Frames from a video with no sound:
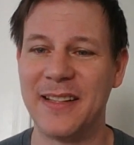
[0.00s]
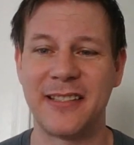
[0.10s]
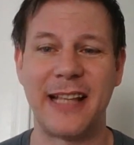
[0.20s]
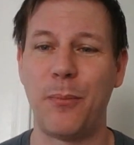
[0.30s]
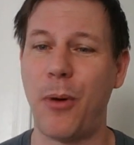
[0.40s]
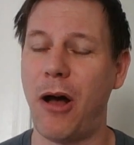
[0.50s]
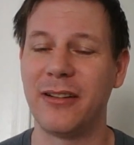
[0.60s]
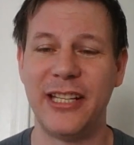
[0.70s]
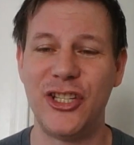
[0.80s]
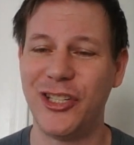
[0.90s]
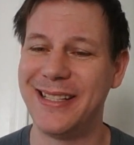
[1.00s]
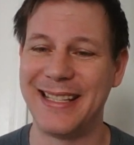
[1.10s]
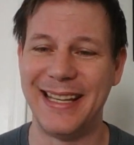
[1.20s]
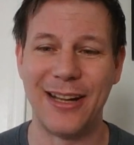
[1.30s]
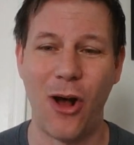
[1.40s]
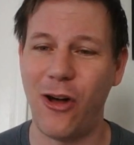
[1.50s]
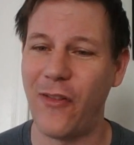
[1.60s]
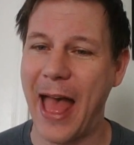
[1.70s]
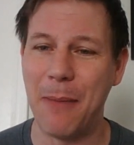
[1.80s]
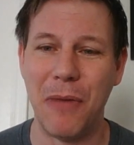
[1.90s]
This is how politicians get all
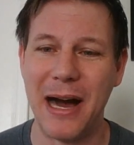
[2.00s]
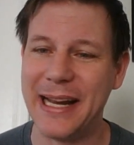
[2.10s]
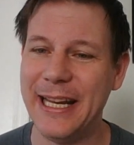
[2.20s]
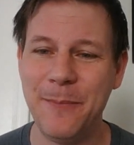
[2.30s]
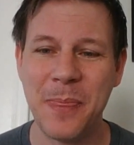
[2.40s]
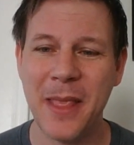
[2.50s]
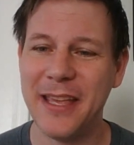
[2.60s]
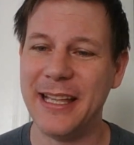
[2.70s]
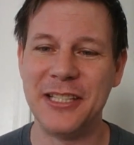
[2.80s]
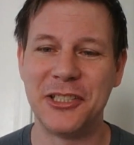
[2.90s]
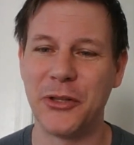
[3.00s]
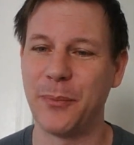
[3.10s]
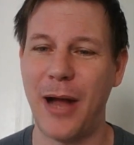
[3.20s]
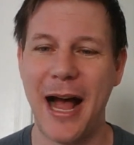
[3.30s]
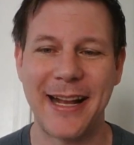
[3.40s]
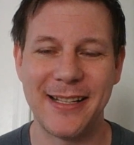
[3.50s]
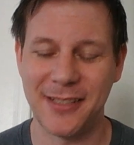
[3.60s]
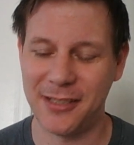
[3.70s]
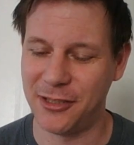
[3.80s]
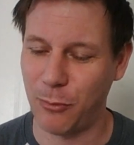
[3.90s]
that money into their pockets.
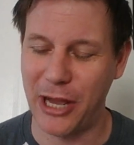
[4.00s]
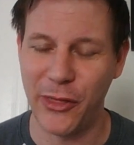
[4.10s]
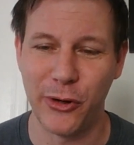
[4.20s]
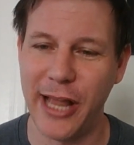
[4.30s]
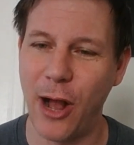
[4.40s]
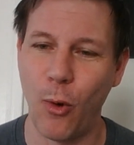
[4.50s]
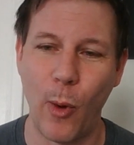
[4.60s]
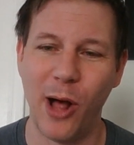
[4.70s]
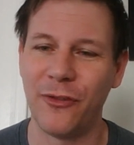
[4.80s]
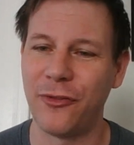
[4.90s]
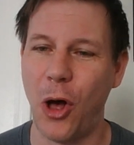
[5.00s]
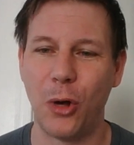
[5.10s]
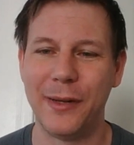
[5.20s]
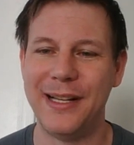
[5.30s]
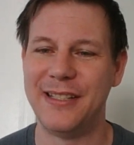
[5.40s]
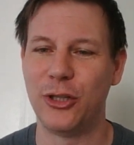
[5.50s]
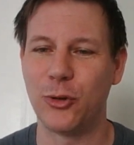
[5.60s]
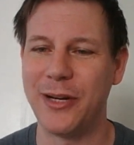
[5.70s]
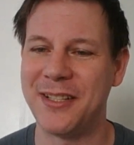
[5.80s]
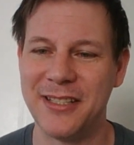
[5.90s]
This is why their net wealth always
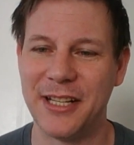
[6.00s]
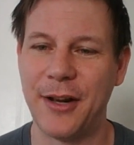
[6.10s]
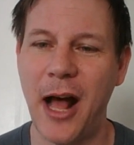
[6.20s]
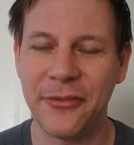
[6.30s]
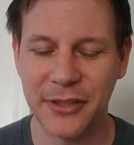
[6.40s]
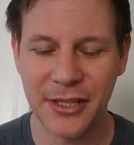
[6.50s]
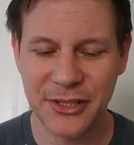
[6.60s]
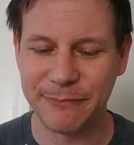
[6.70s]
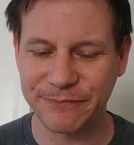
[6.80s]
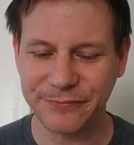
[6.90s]
increases in office.